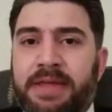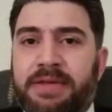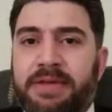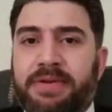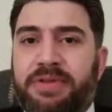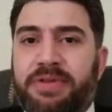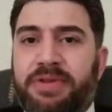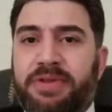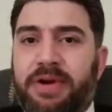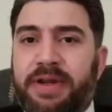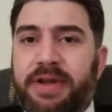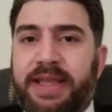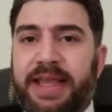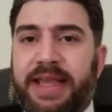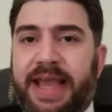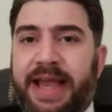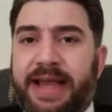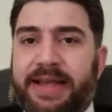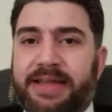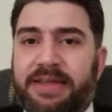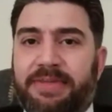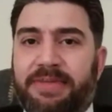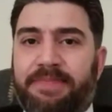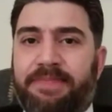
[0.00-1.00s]
so Turkey
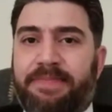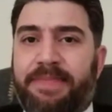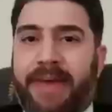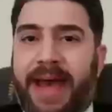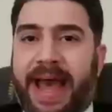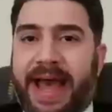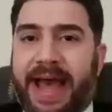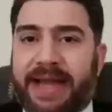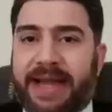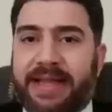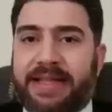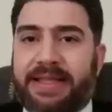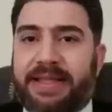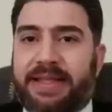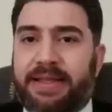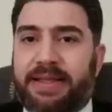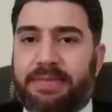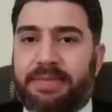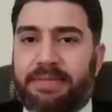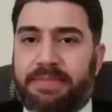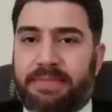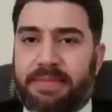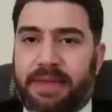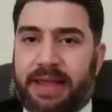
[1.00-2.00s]
has
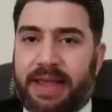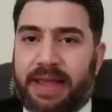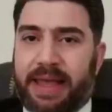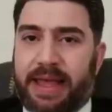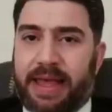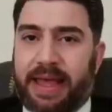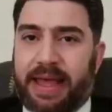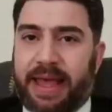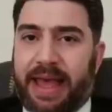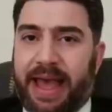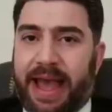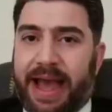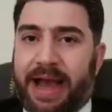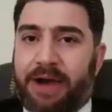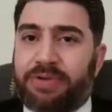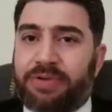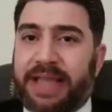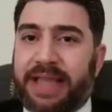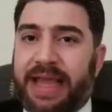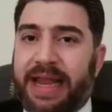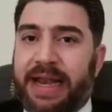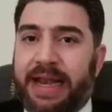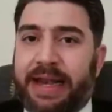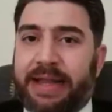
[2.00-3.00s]
backed
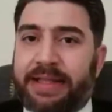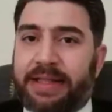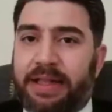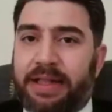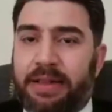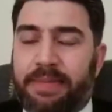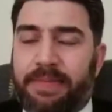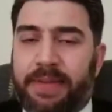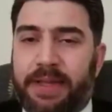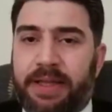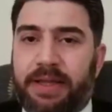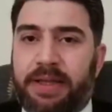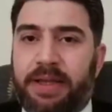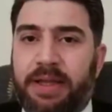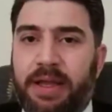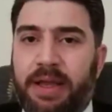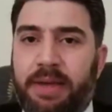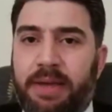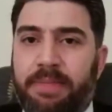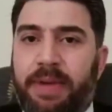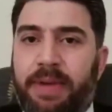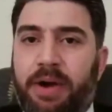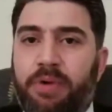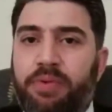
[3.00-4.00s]
out a little bit,
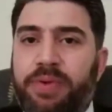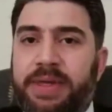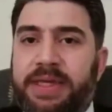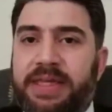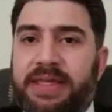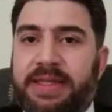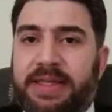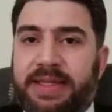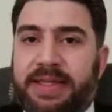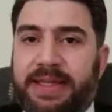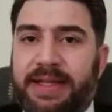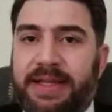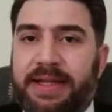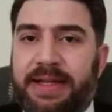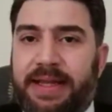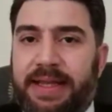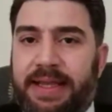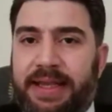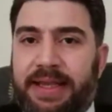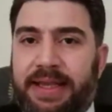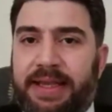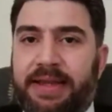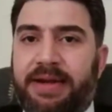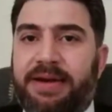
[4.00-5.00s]
but we still
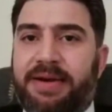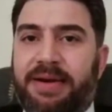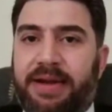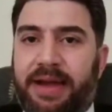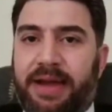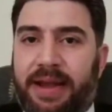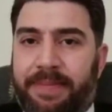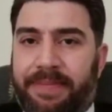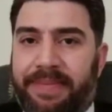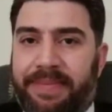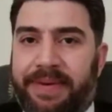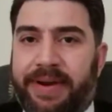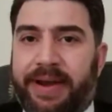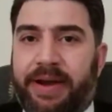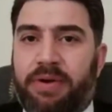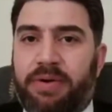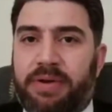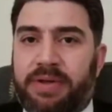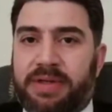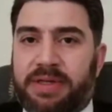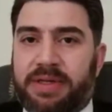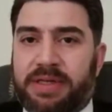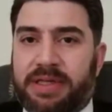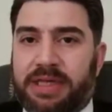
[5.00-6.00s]
hear
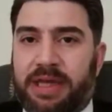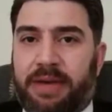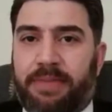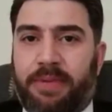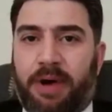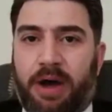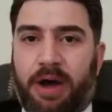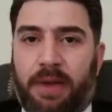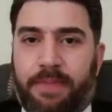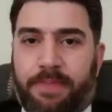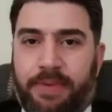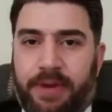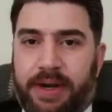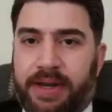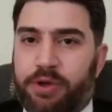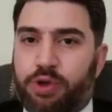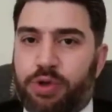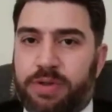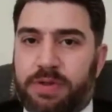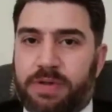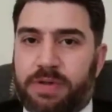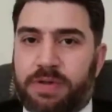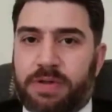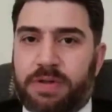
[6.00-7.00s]
about some
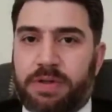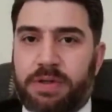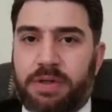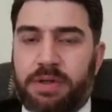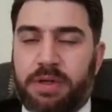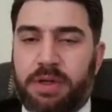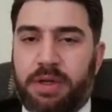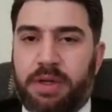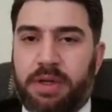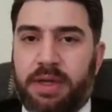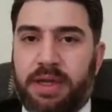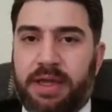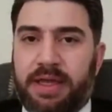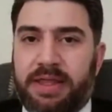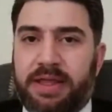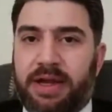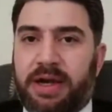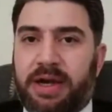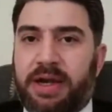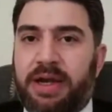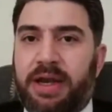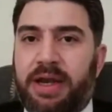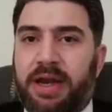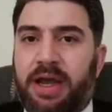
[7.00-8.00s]
operations.
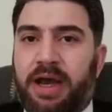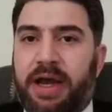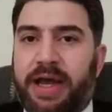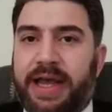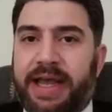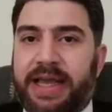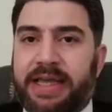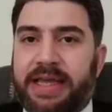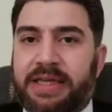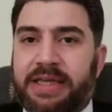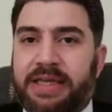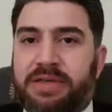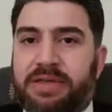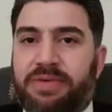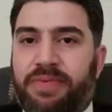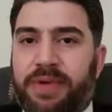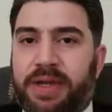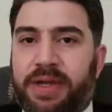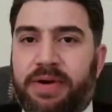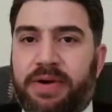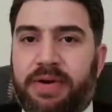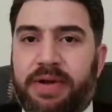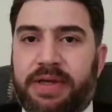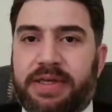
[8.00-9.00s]
They're not as
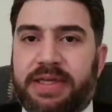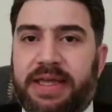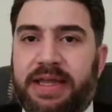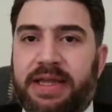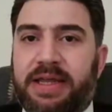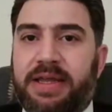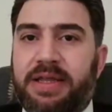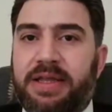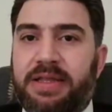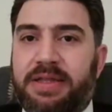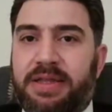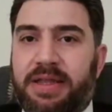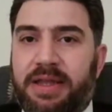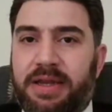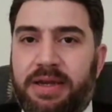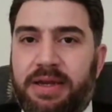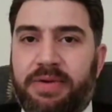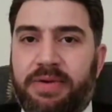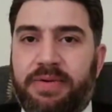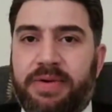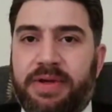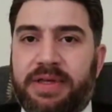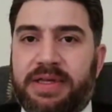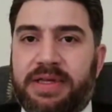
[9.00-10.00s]
rigorous and
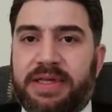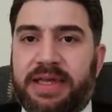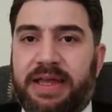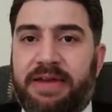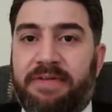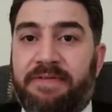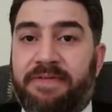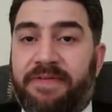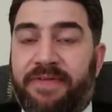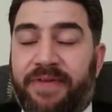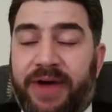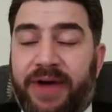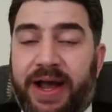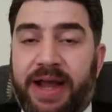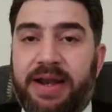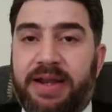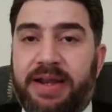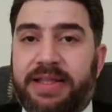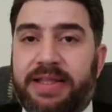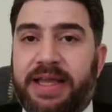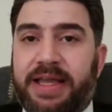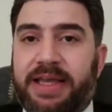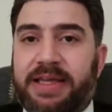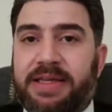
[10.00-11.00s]
continuous and
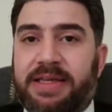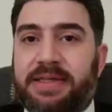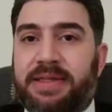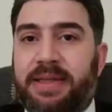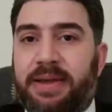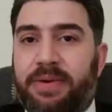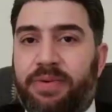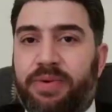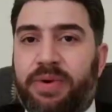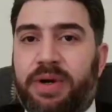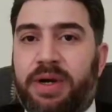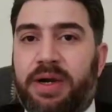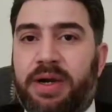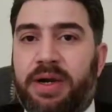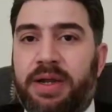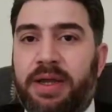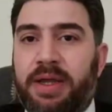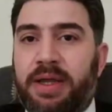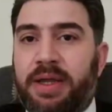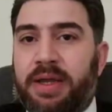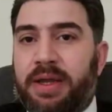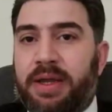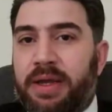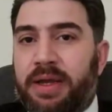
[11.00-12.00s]
violent as they were,
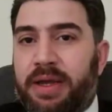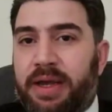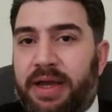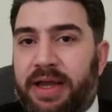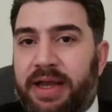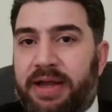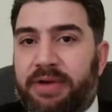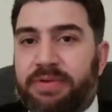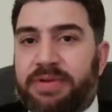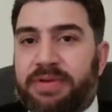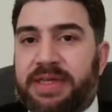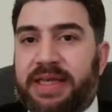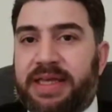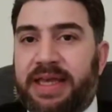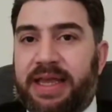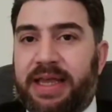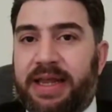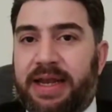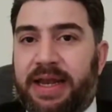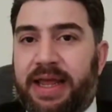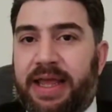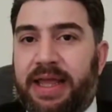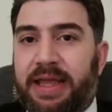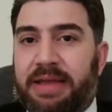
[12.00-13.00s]
I would
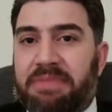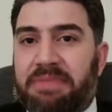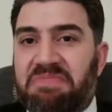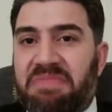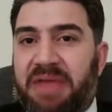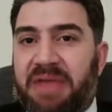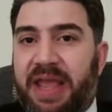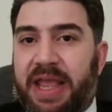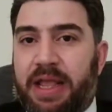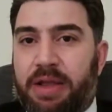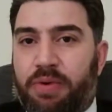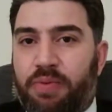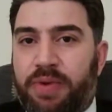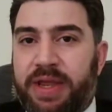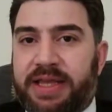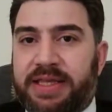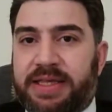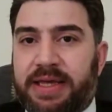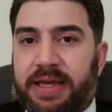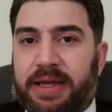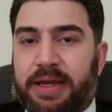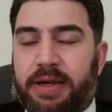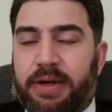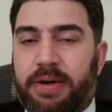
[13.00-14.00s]
say, like 8
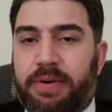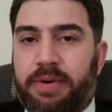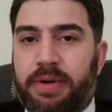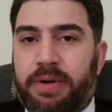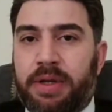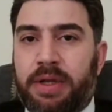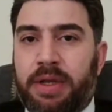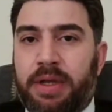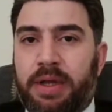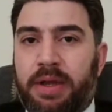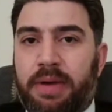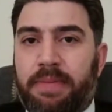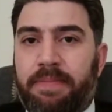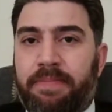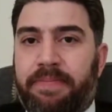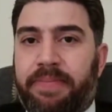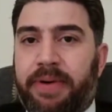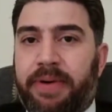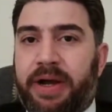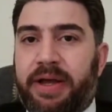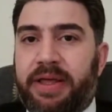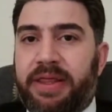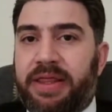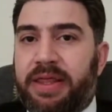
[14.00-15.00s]
weeks ago.
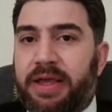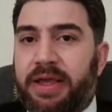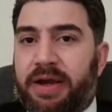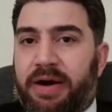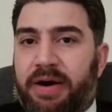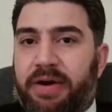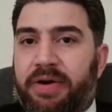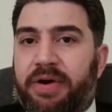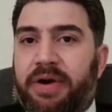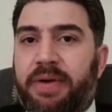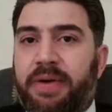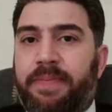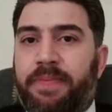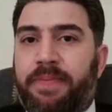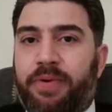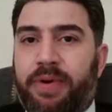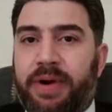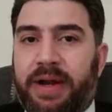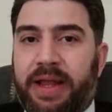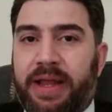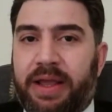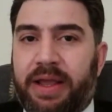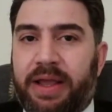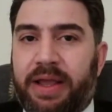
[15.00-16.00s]
But there are
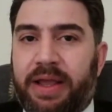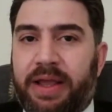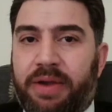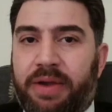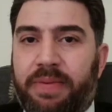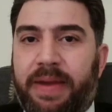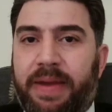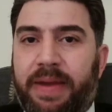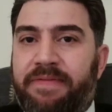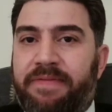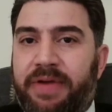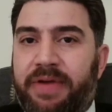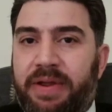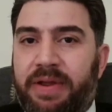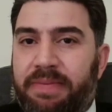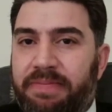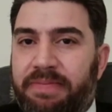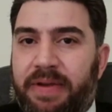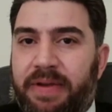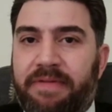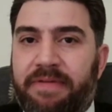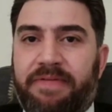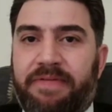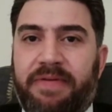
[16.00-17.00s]
reports, like
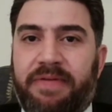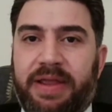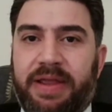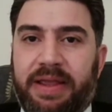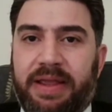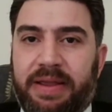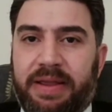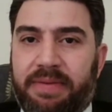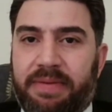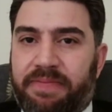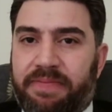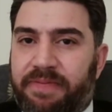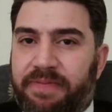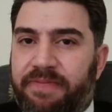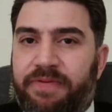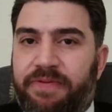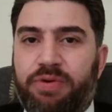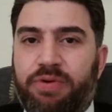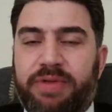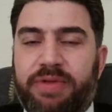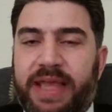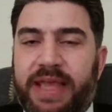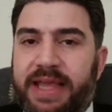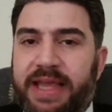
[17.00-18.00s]
every few
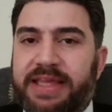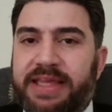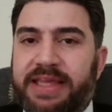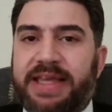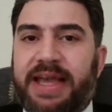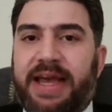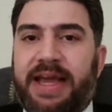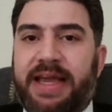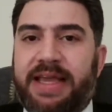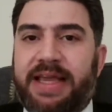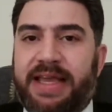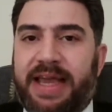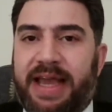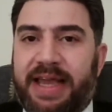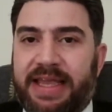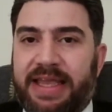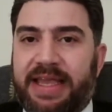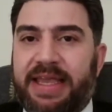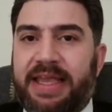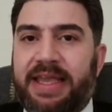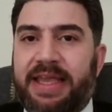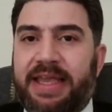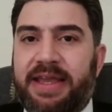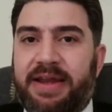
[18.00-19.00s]
days, I
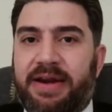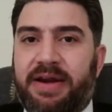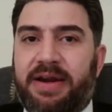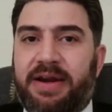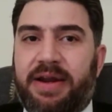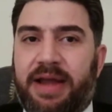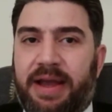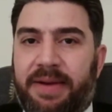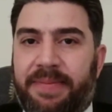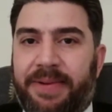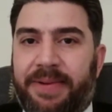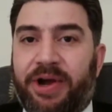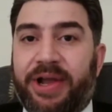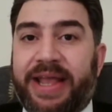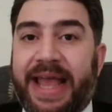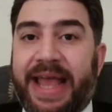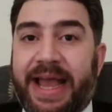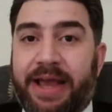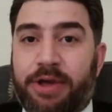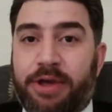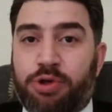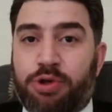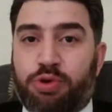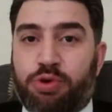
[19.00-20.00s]
hear about
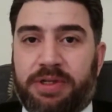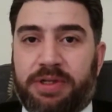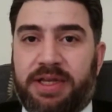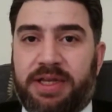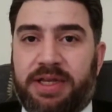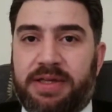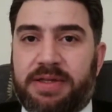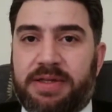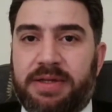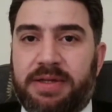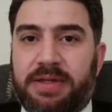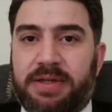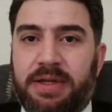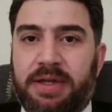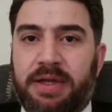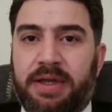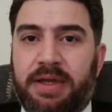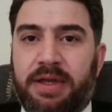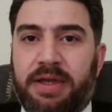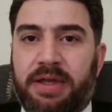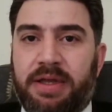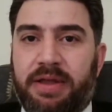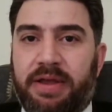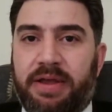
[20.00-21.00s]
casualties
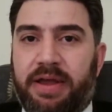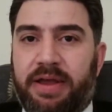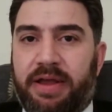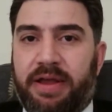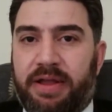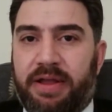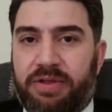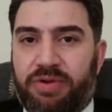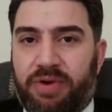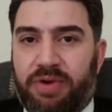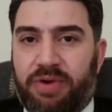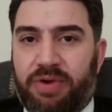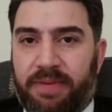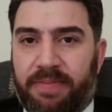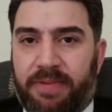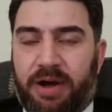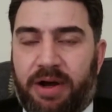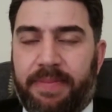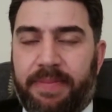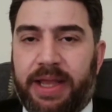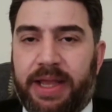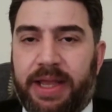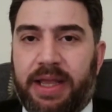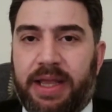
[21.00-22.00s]
during
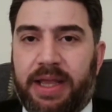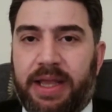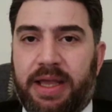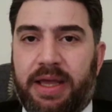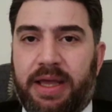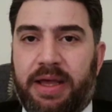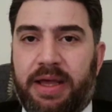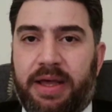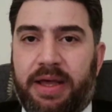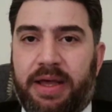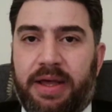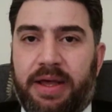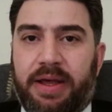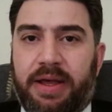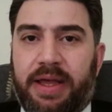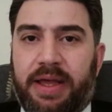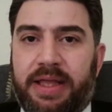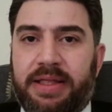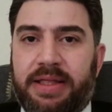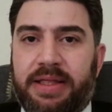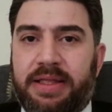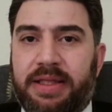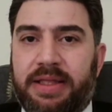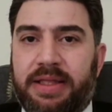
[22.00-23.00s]
bombing,
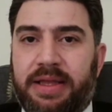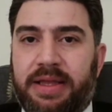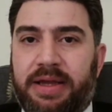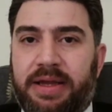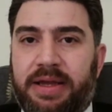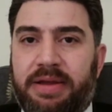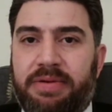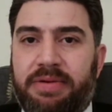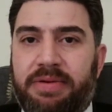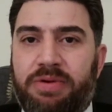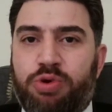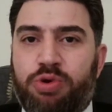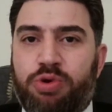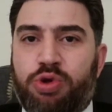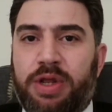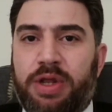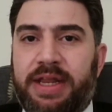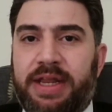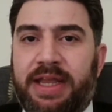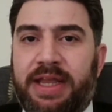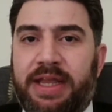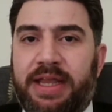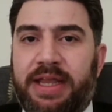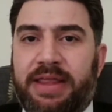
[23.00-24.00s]
and
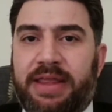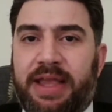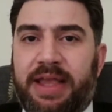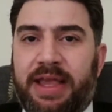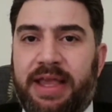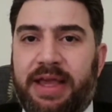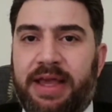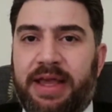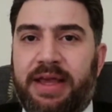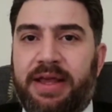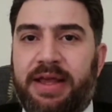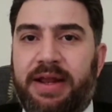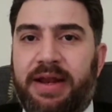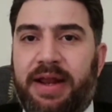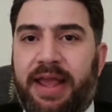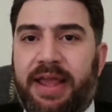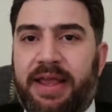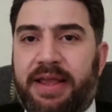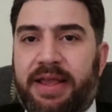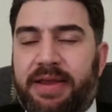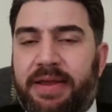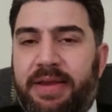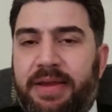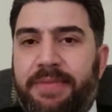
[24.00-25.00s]
usually they hit
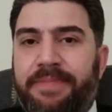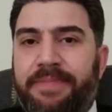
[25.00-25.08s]
like